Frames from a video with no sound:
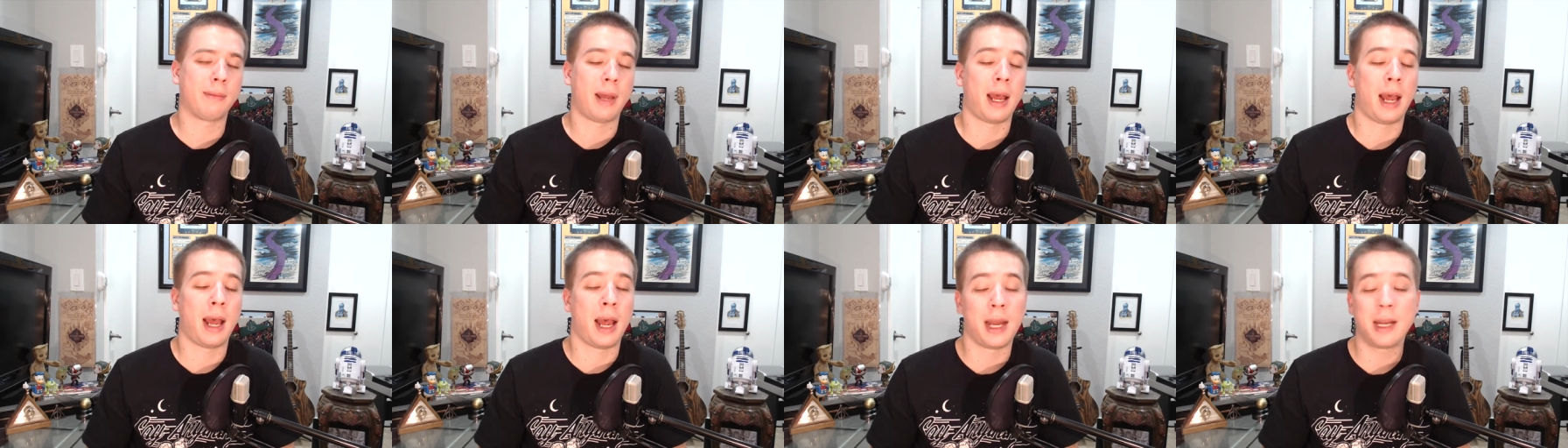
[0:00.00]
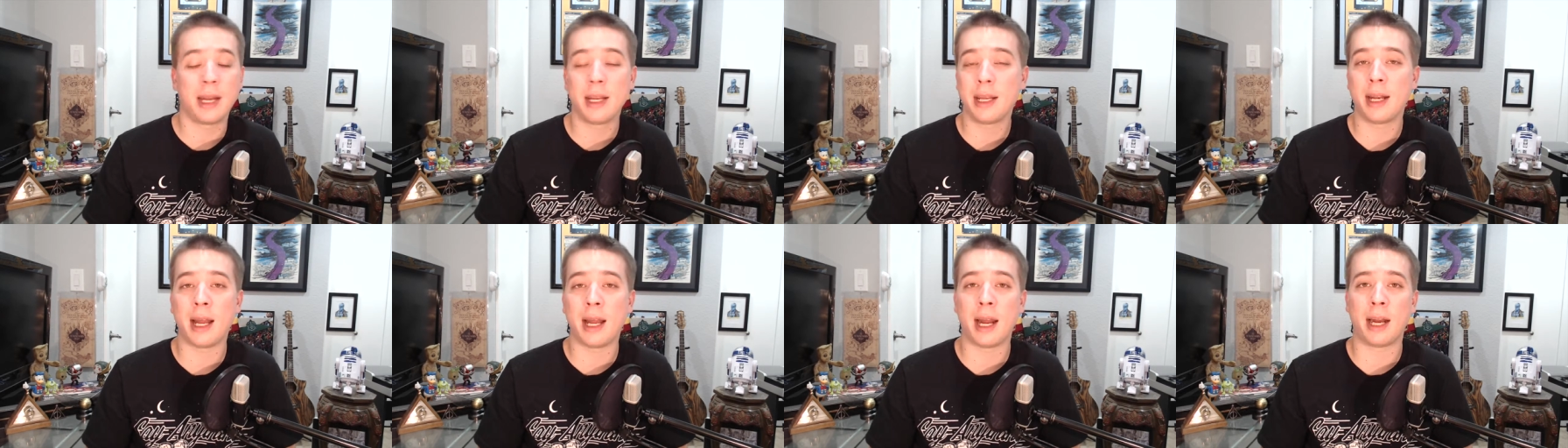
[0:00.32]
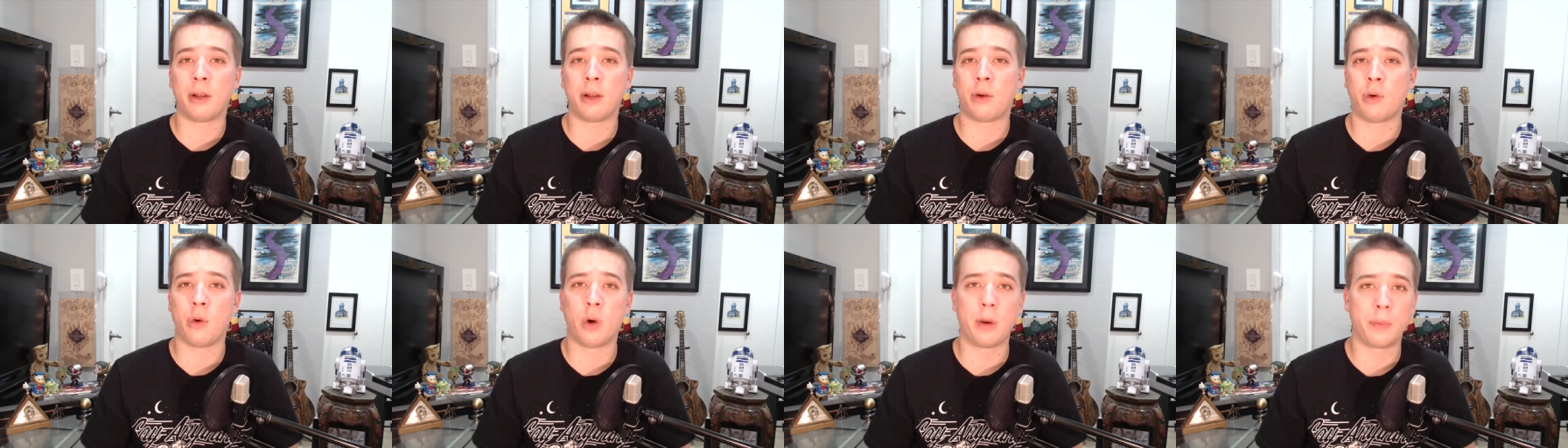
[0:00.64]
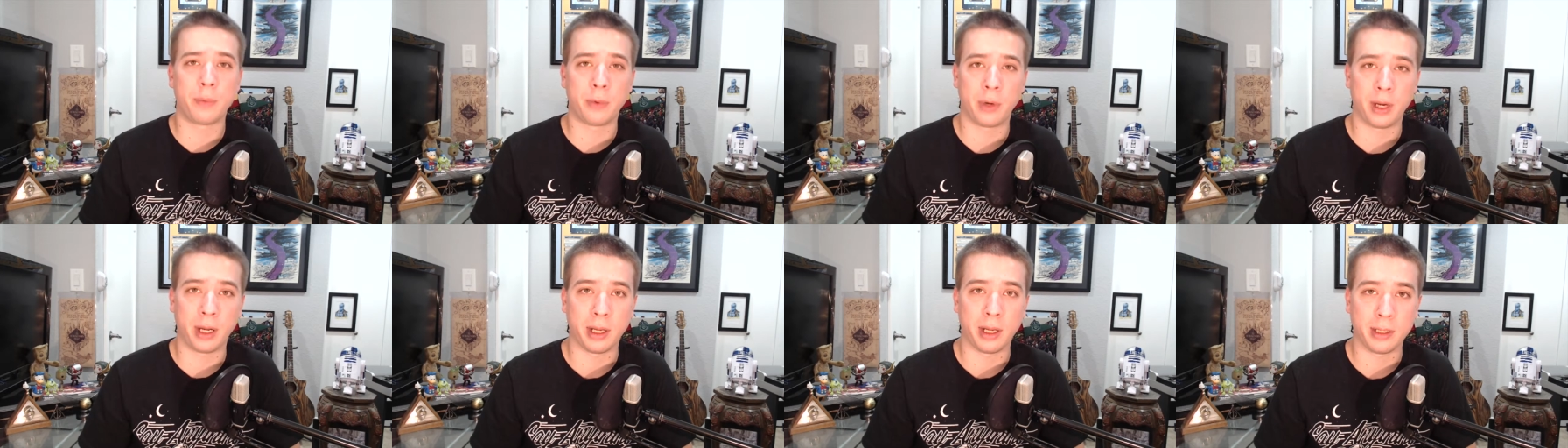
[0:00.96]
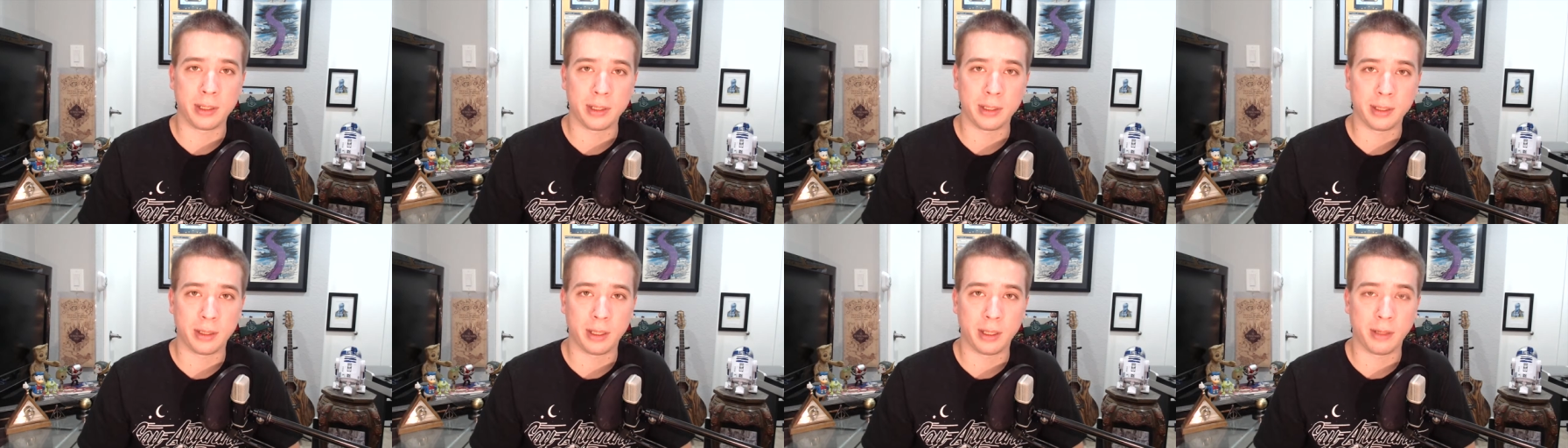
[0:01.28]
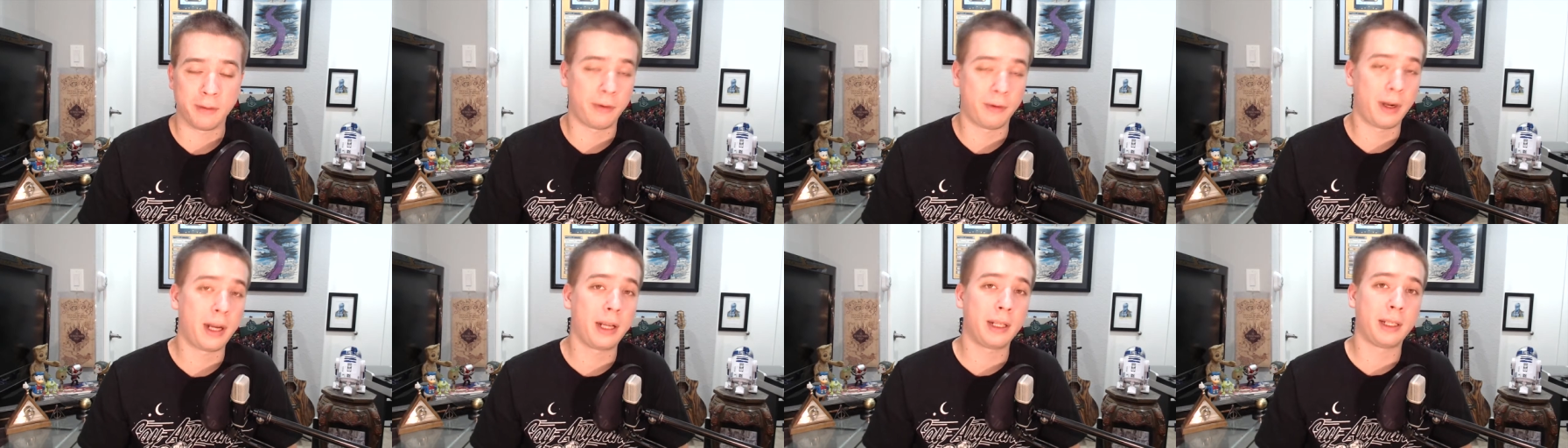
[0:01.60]
I did not incorporate,
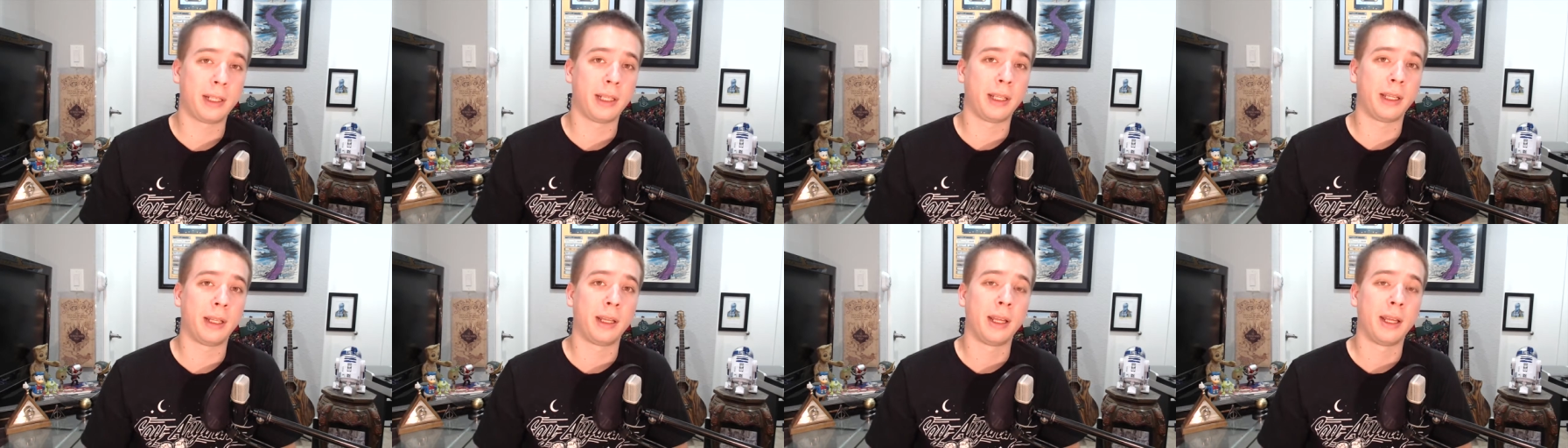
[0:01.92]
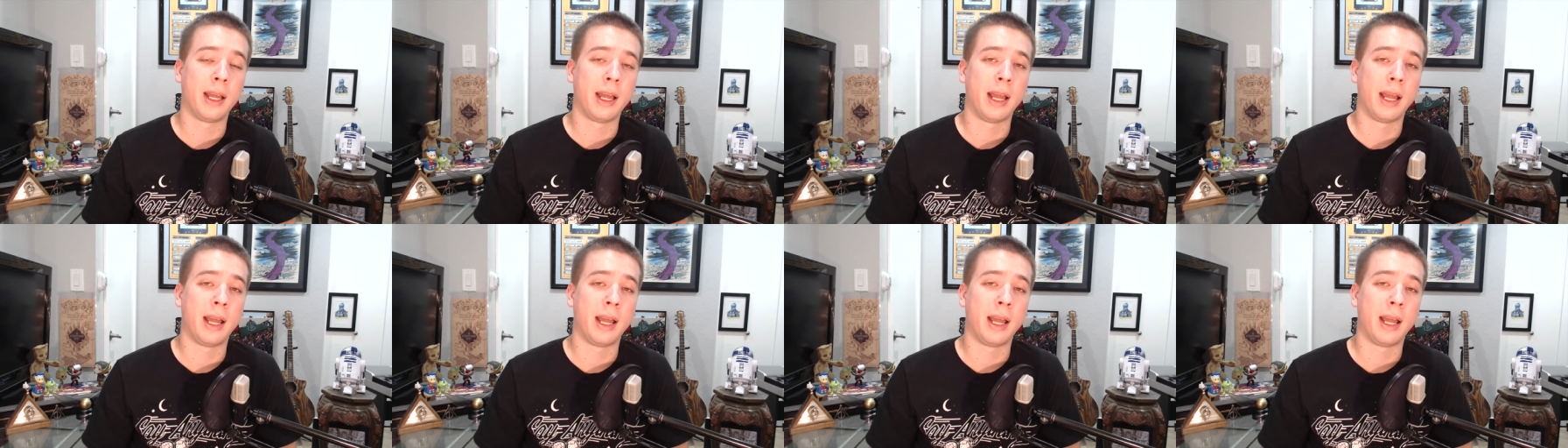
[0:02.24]
and frankly,